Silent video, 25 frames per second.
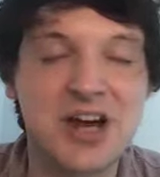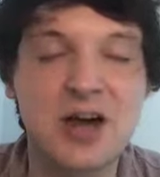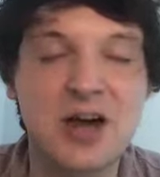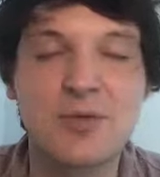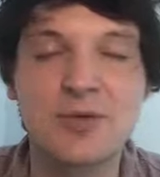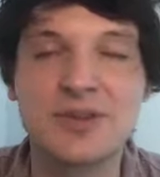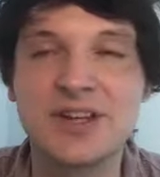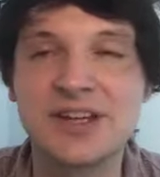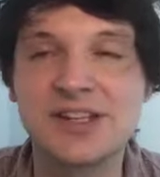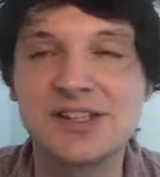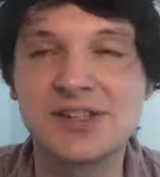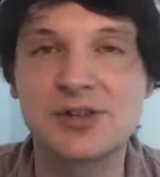
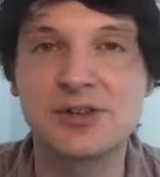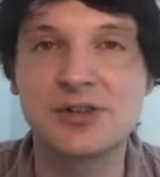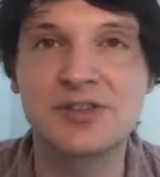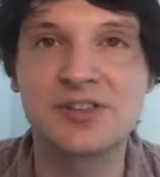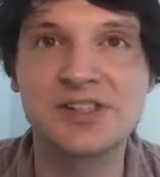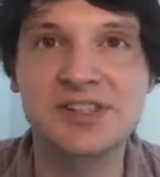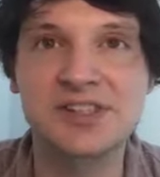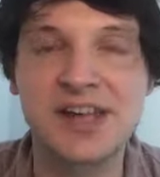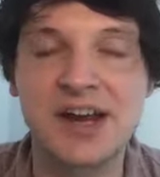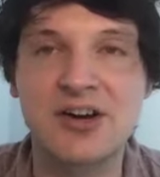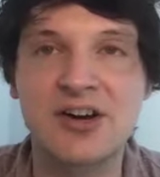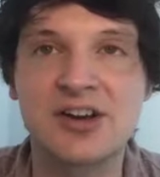when they sort of
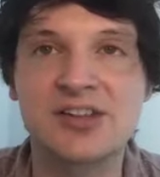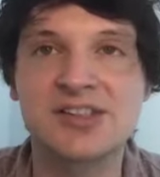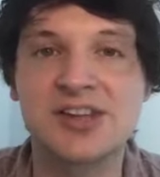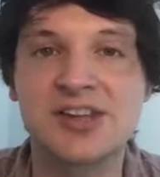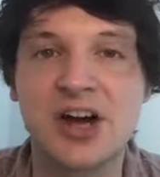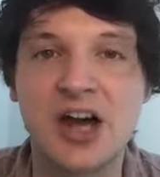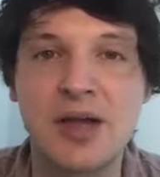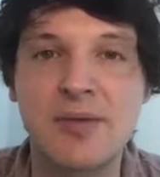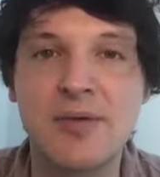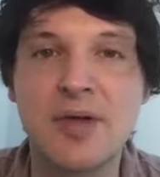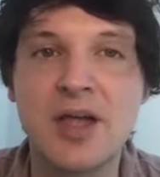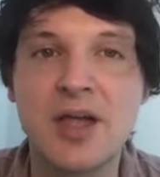
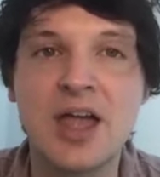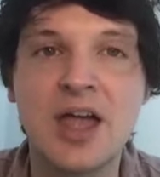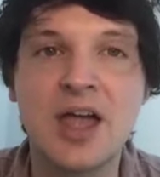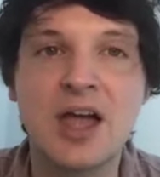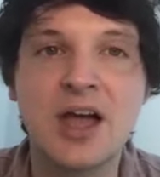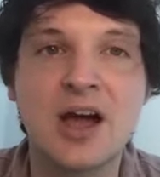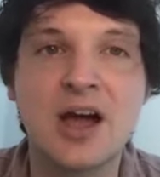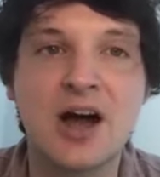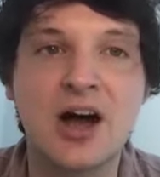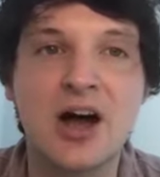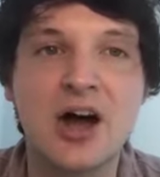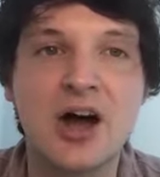stereotype
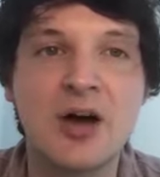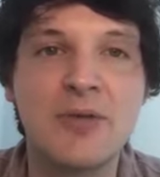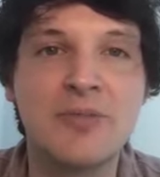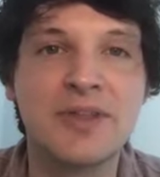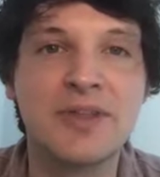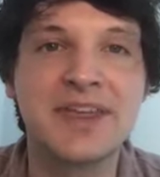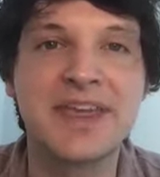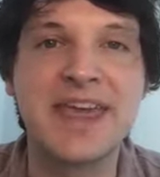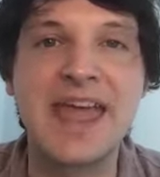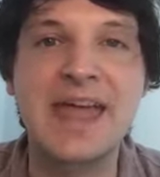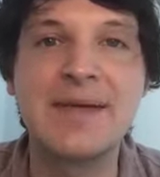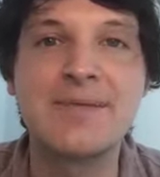um,
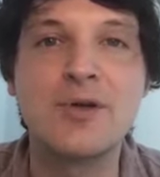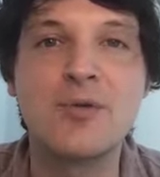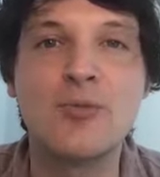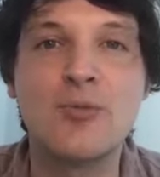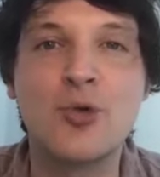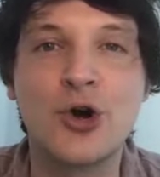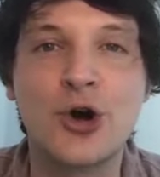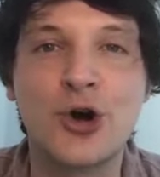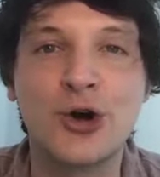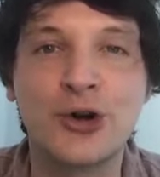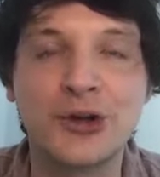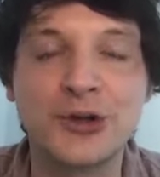the gaming
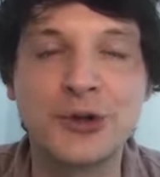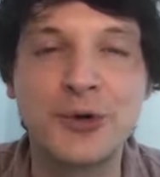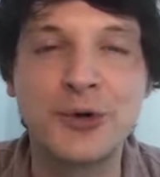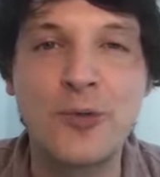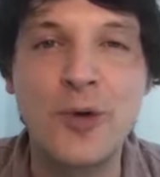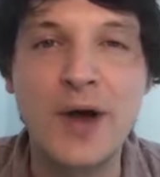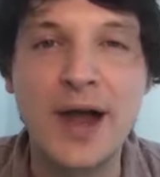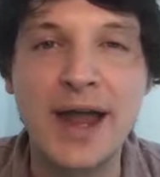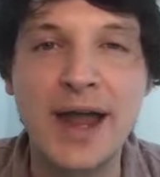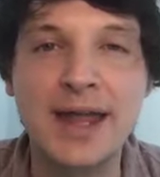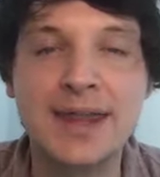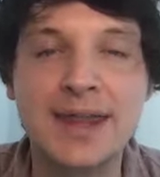world in a
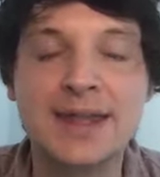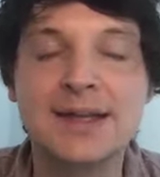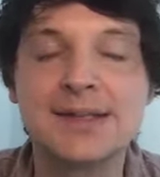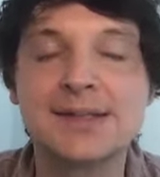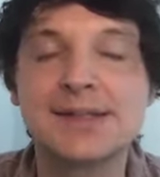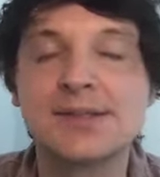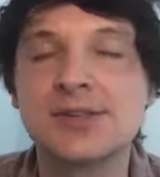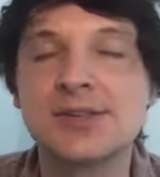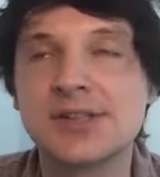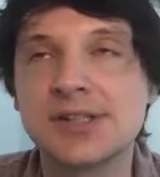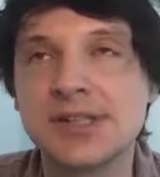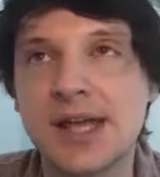way that
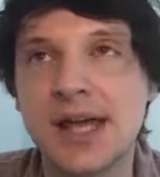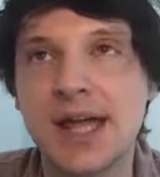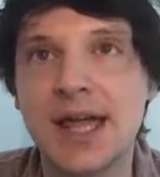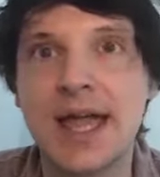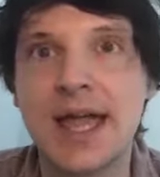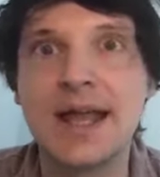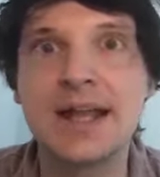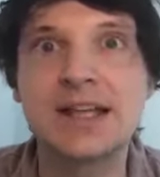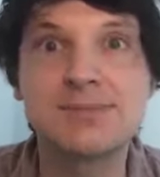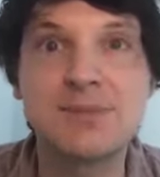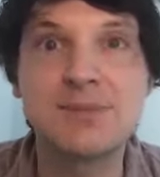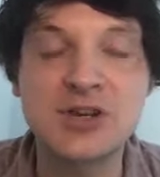it's also like,
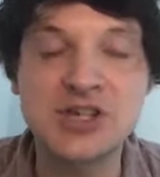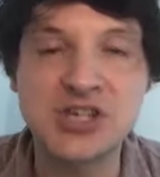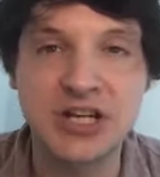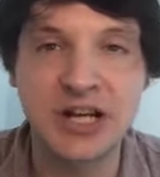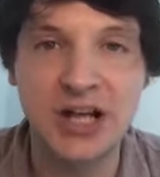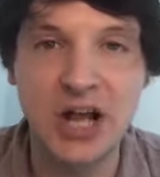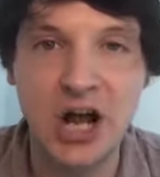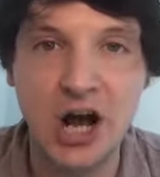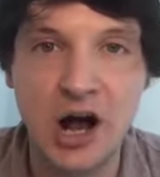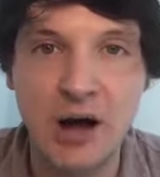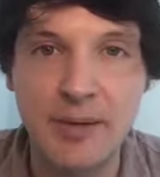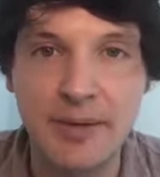and especially
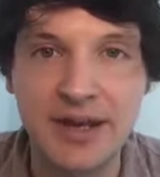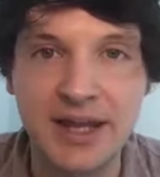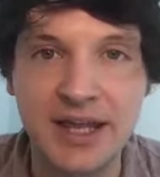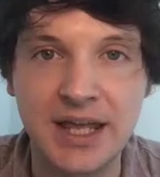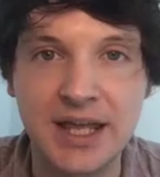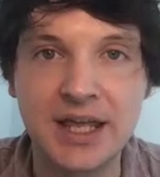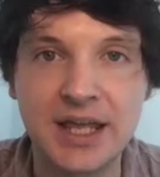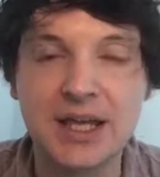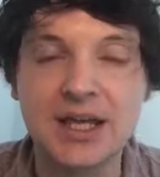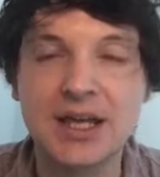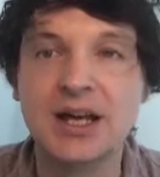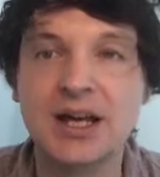in a
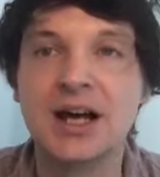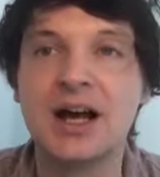comedy,